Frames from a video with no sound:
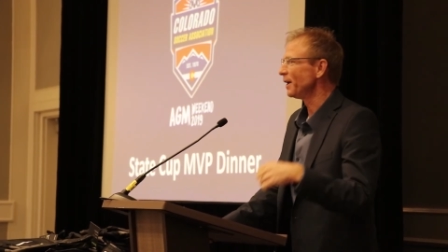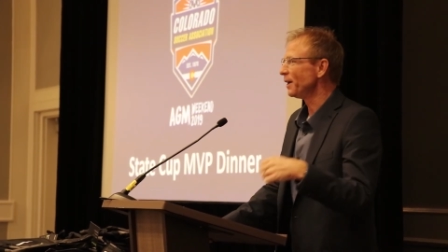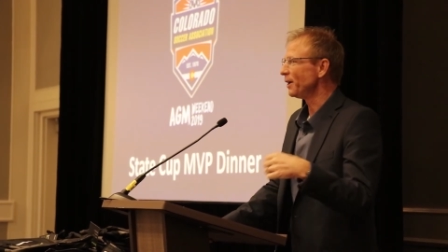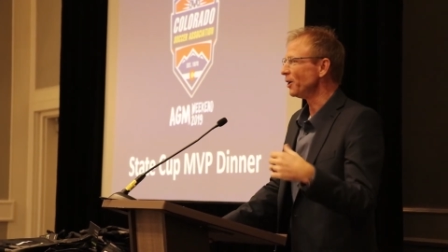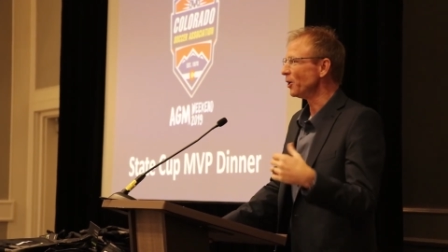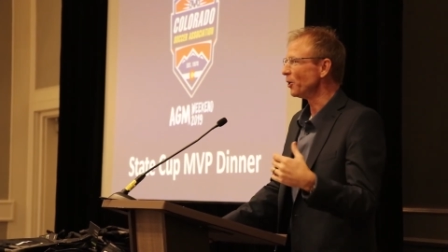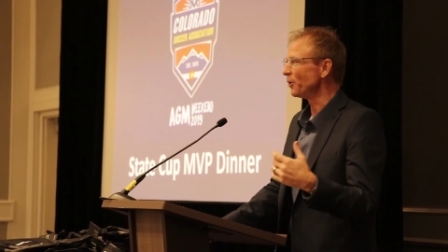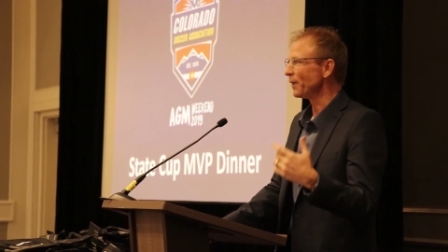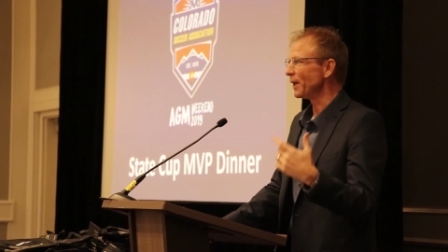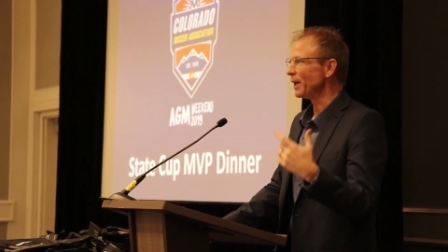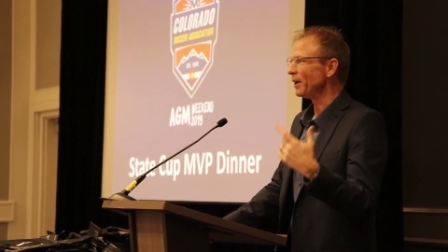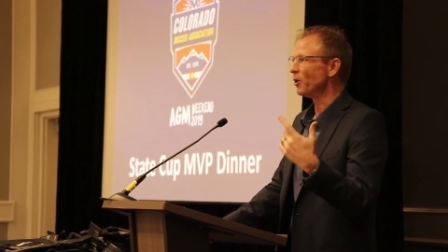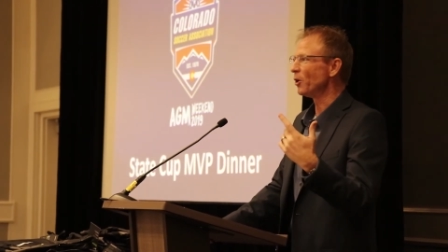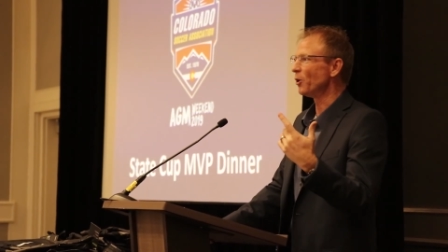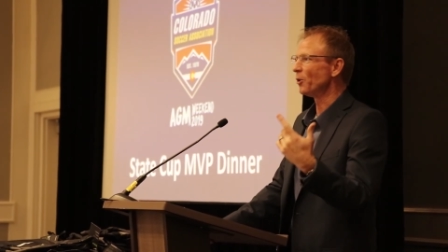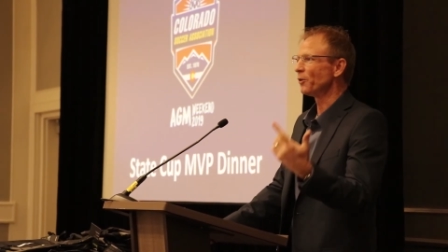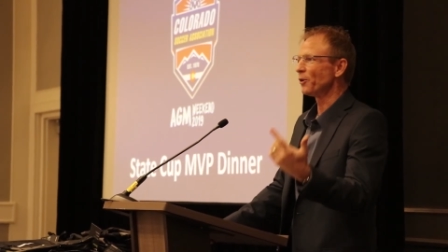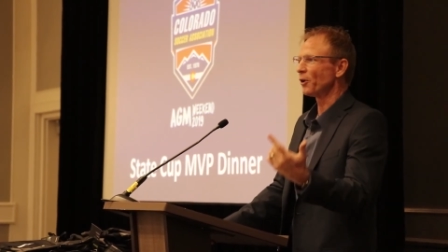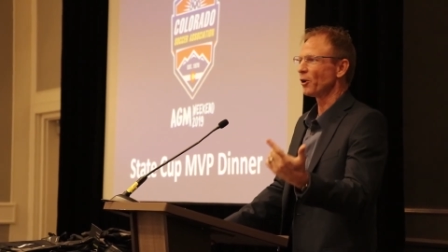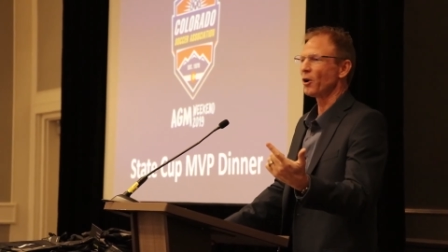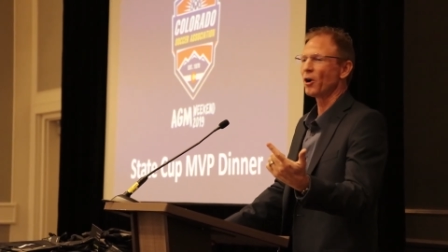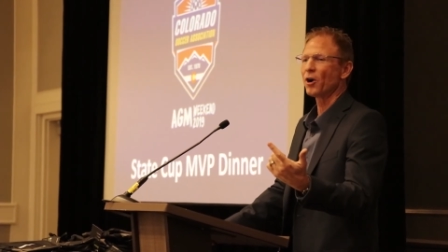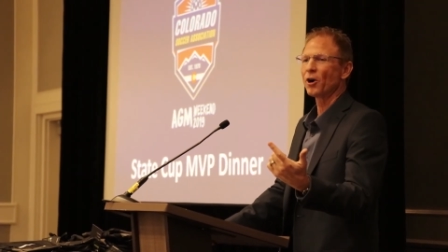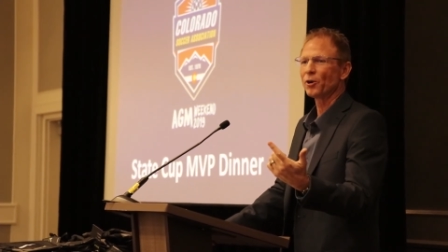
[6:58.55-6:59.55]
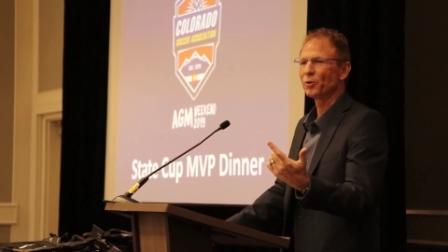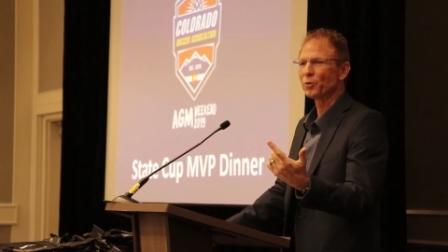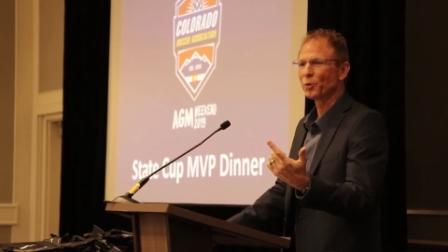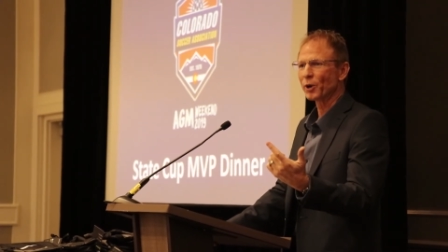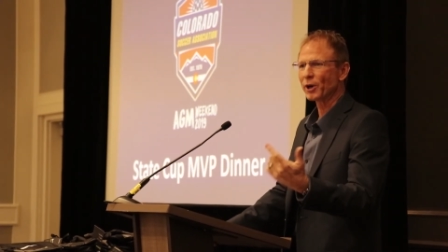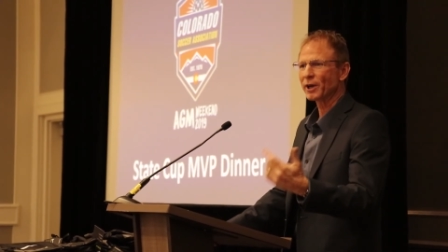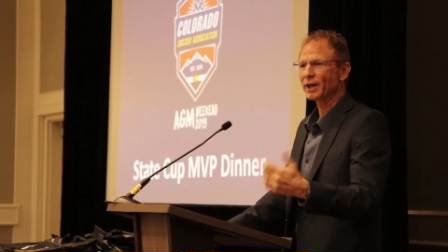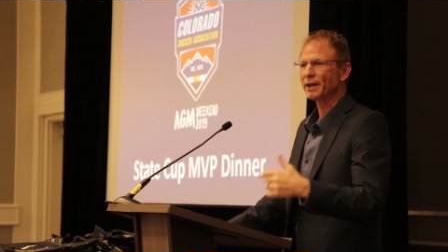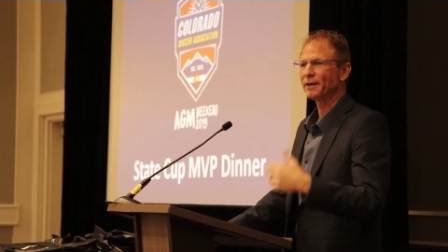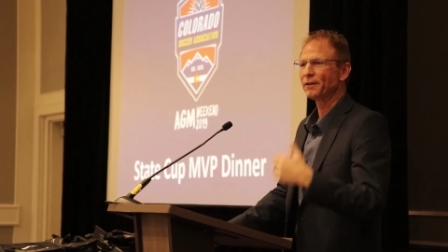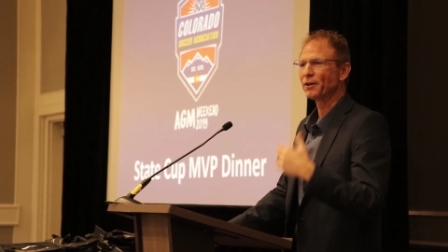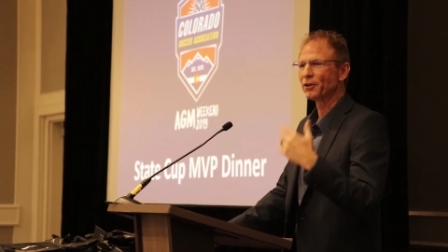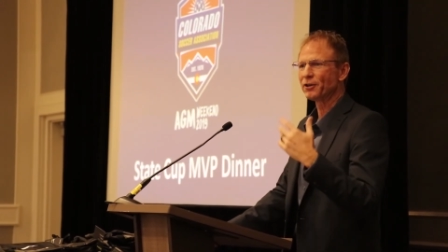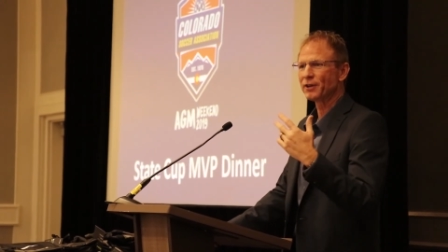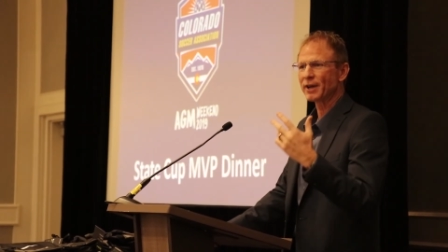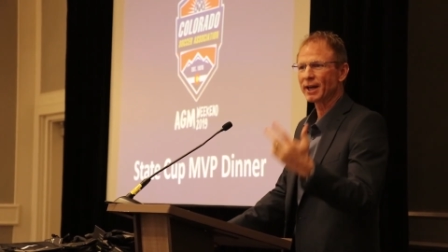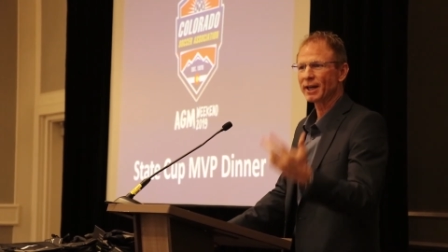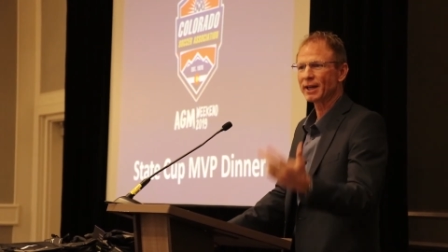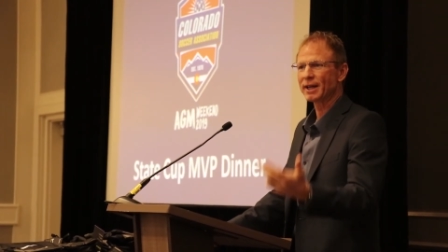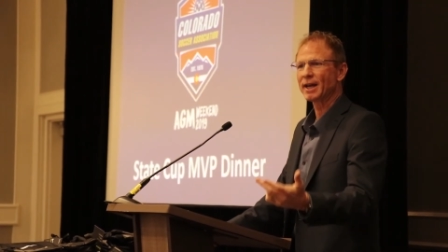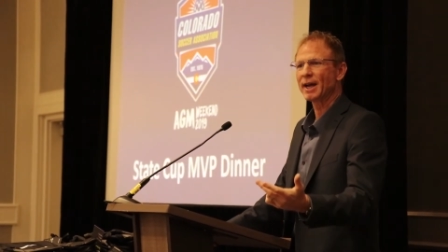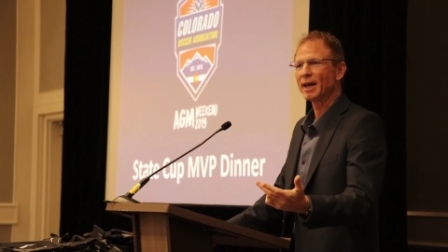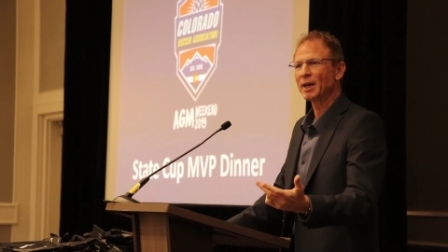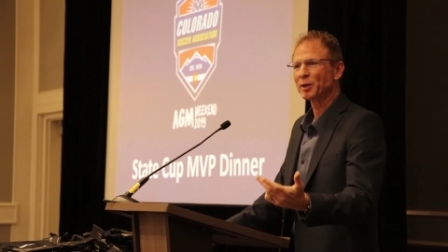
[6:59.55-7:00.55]
You know, they know they're hardworking, they're
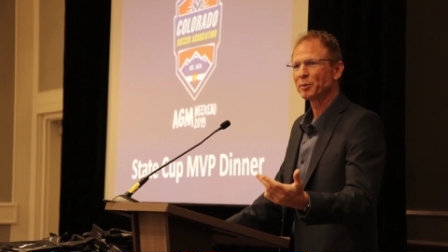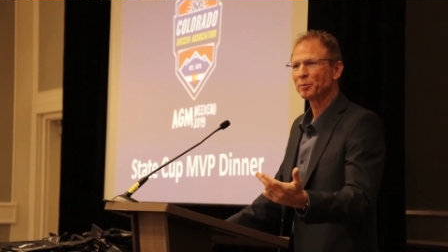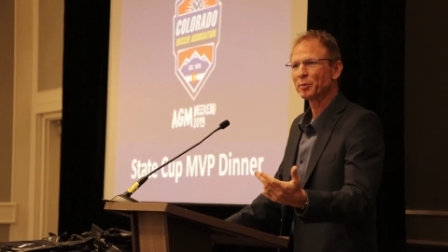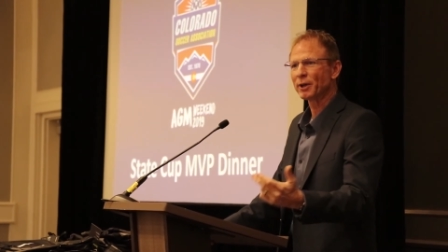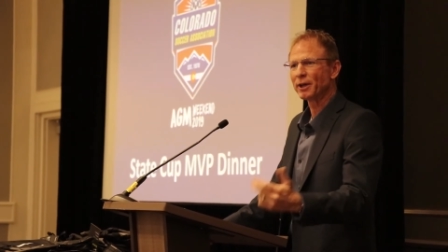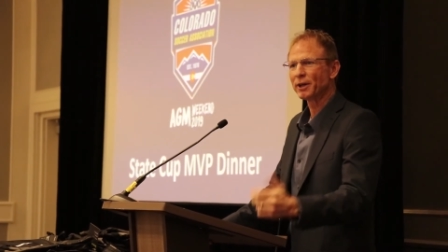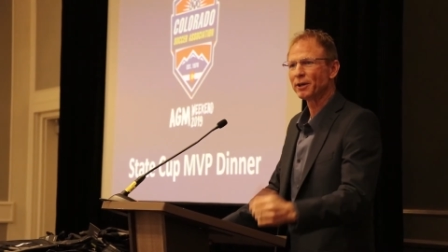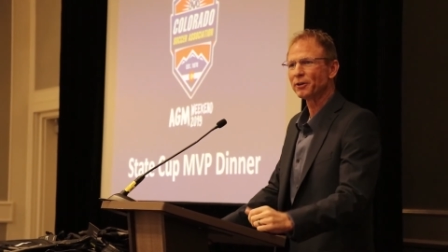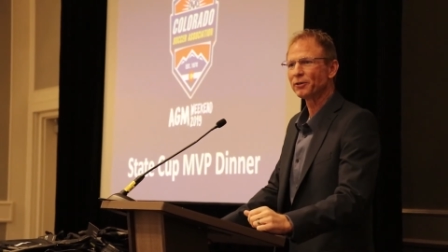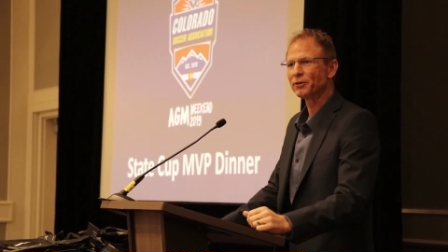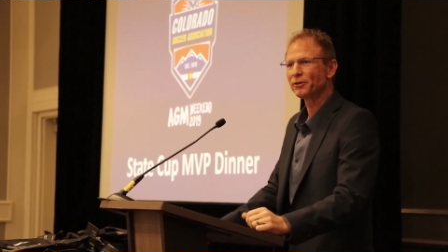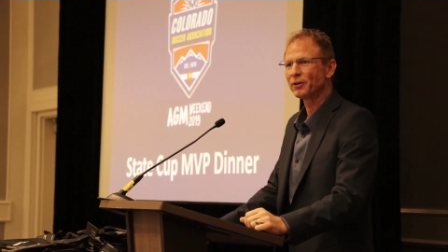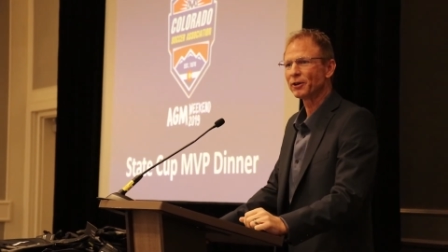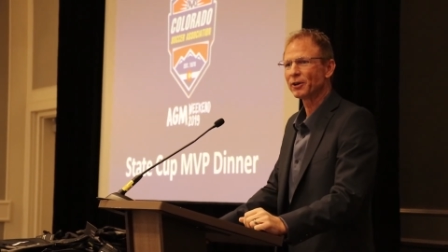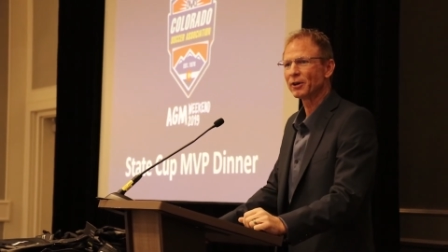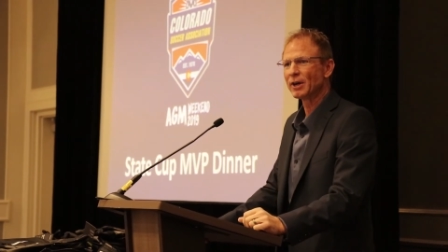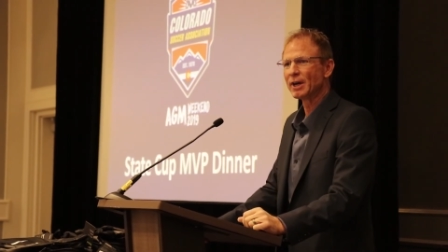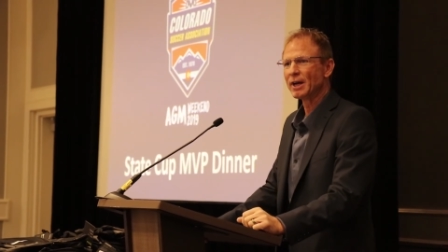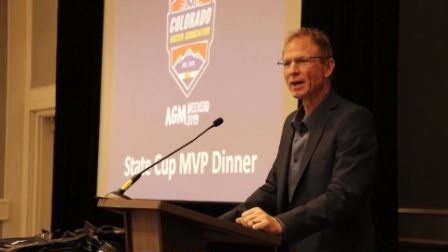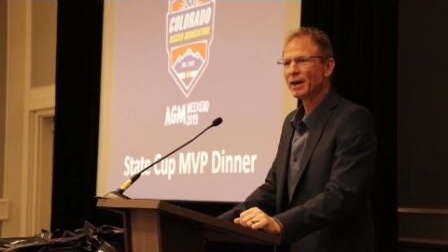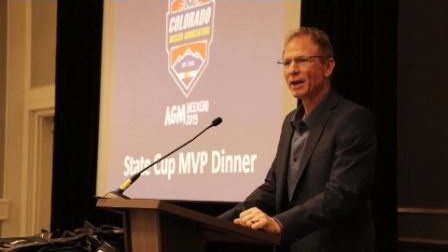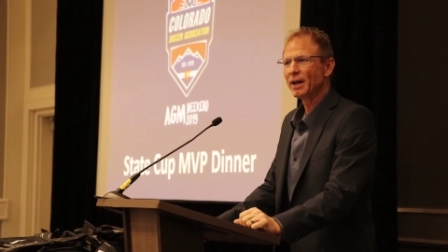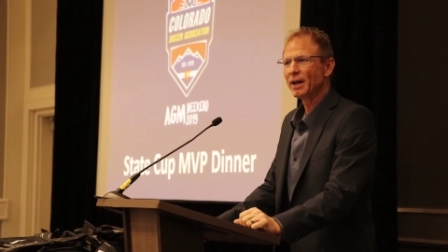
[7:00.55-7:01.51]
dedicated players here.